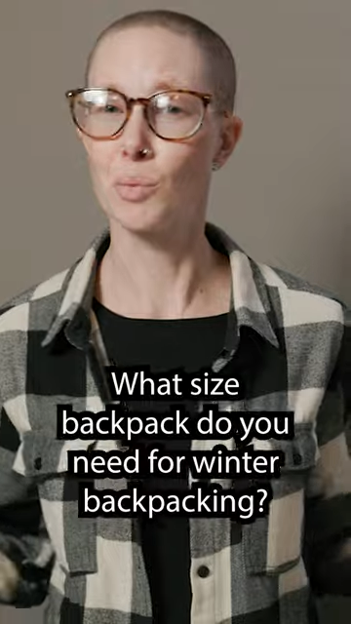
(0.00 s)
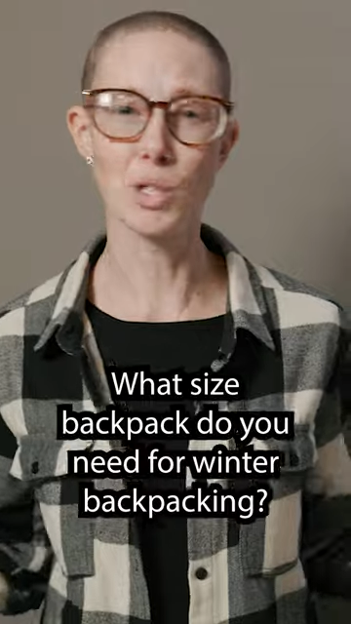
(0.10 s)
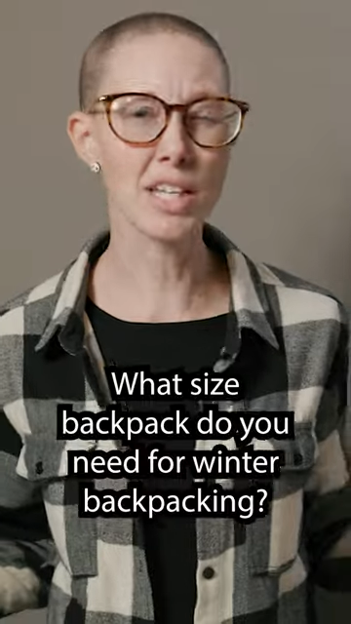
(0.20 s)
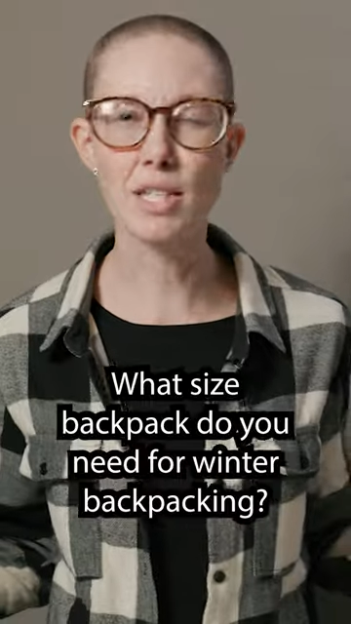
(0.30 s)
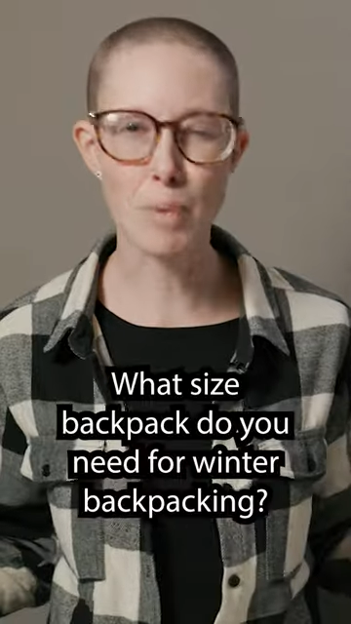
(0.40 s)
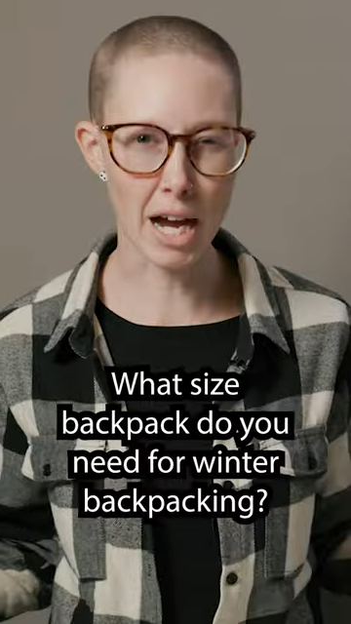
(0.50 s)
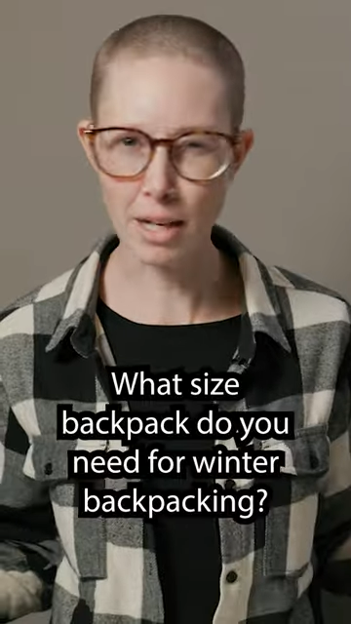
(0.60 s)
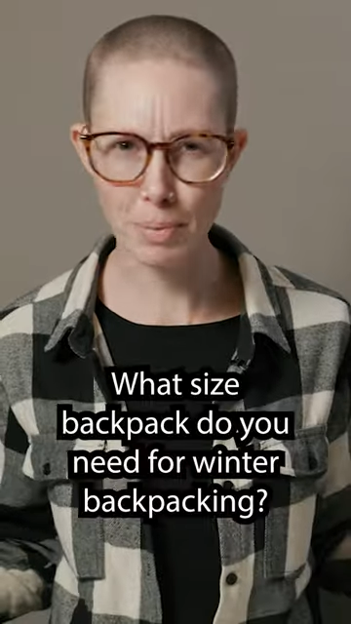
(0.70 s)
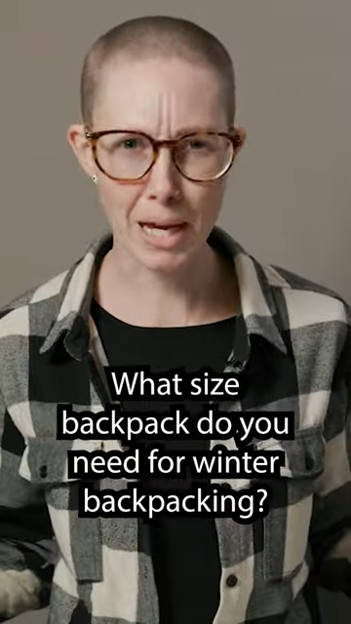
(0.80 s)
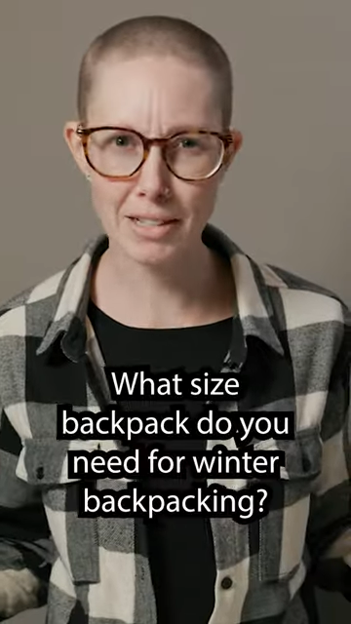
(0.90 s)
What size
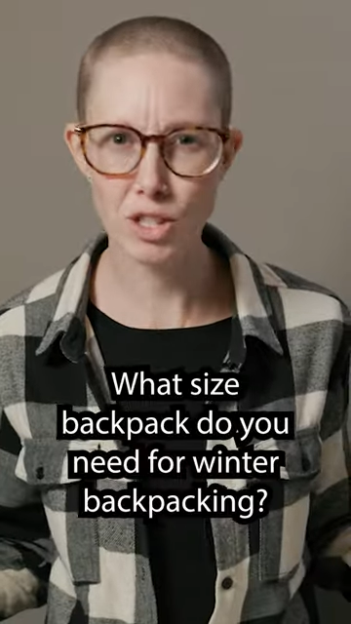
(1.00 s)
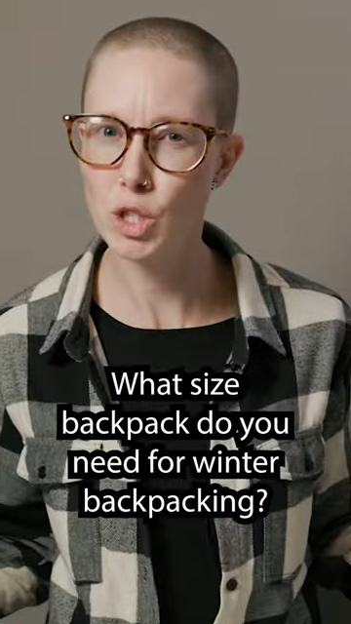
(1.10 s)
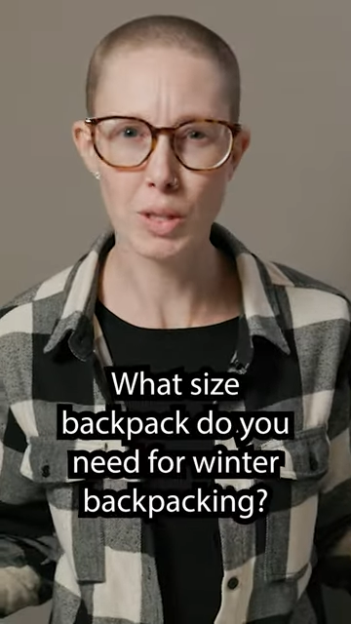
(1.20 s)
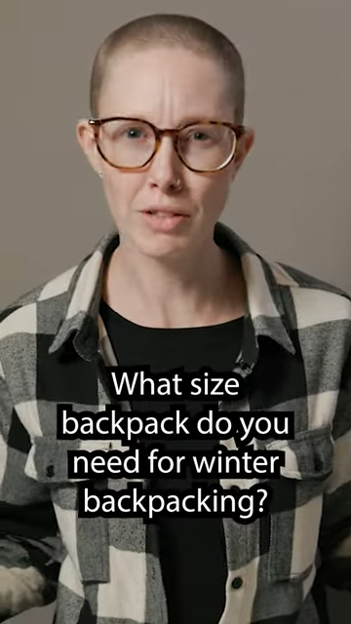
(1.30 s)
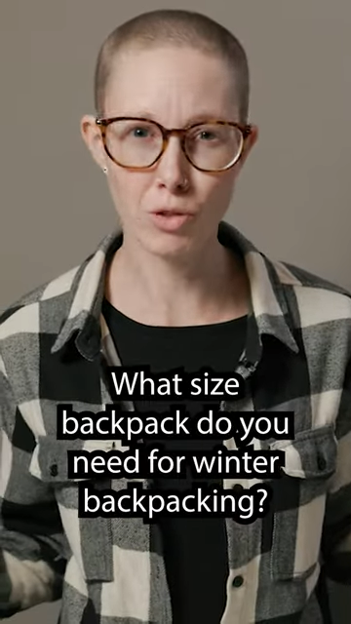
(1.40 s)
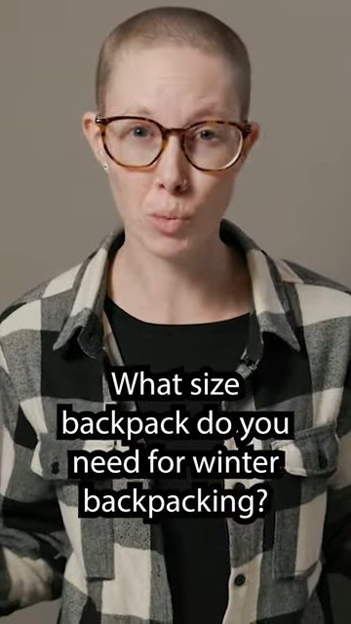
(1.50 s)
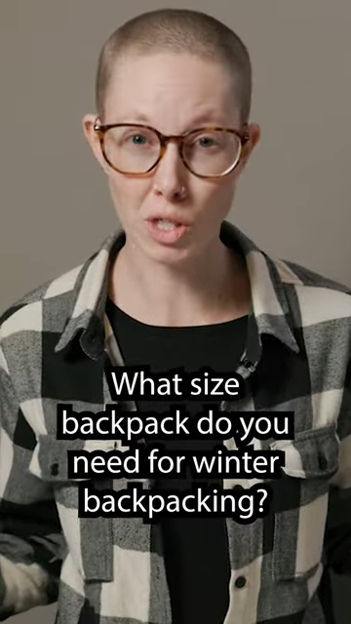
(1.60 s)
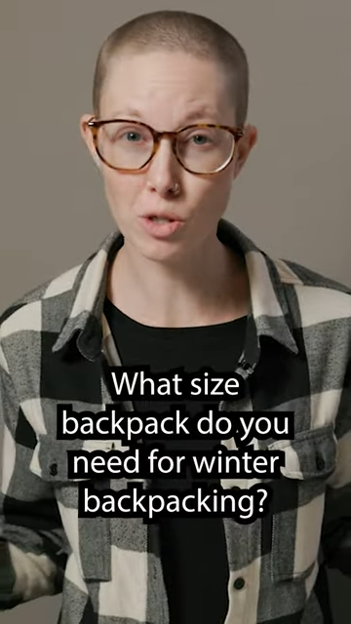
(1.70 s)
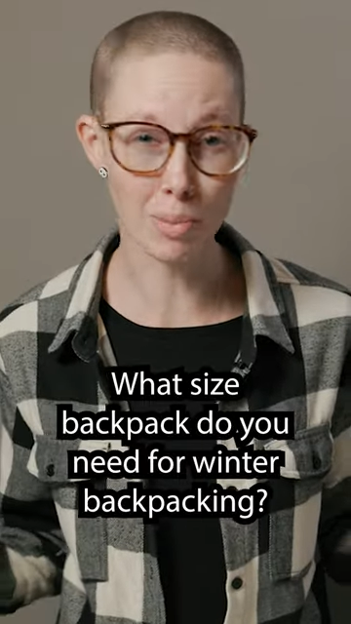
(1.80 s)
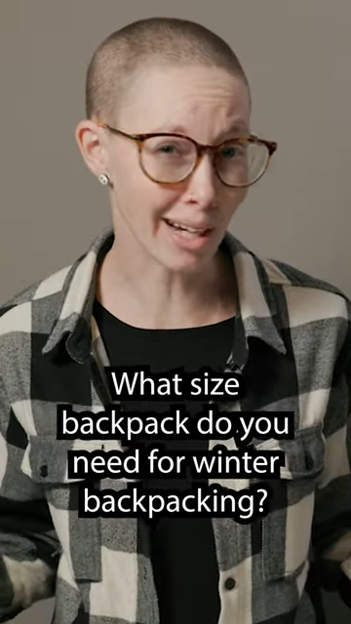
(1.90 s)
backpack do you need for
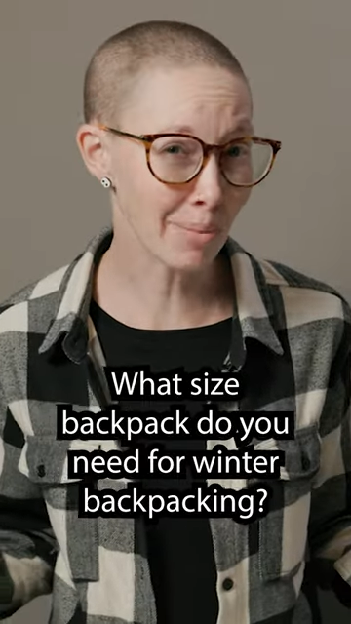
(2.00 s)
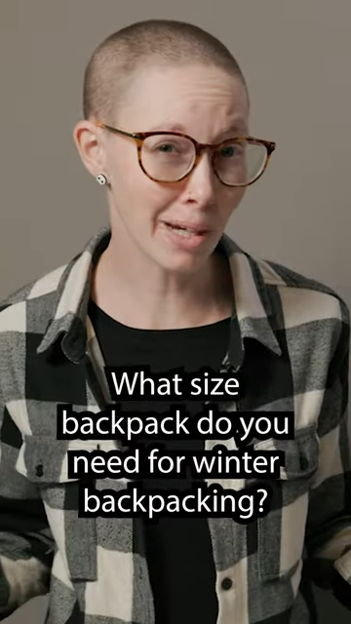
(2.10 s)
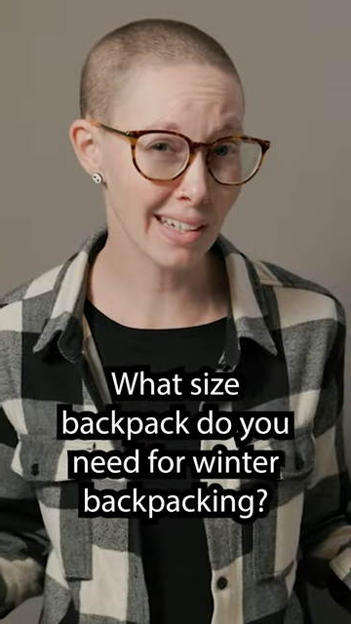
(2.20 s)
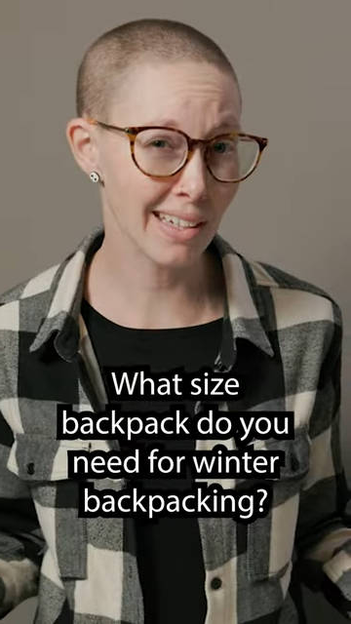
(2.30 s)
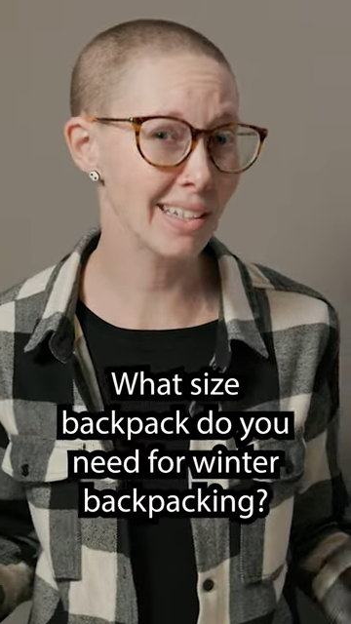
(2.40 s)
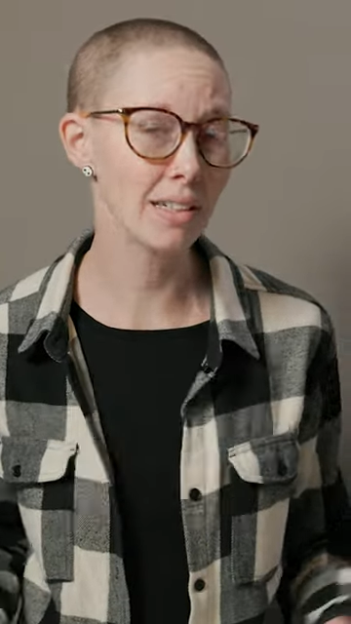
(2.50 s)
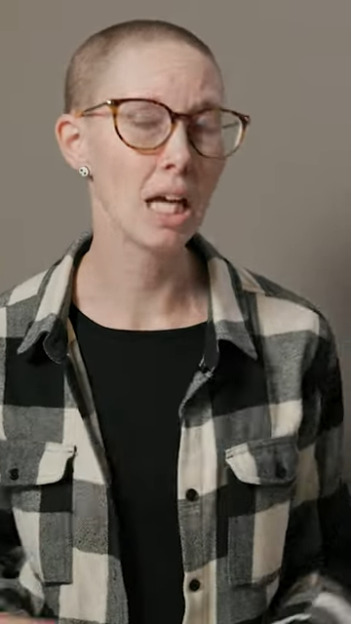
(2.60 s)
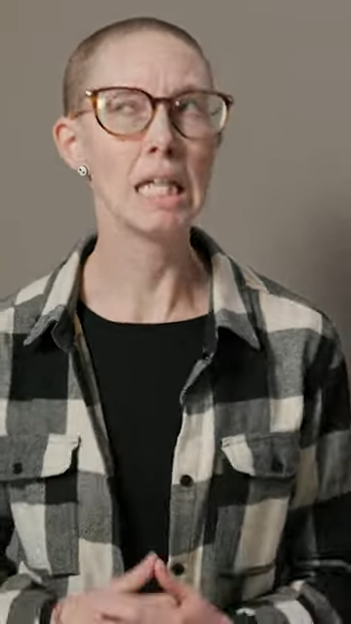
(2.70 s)
winter backpacking?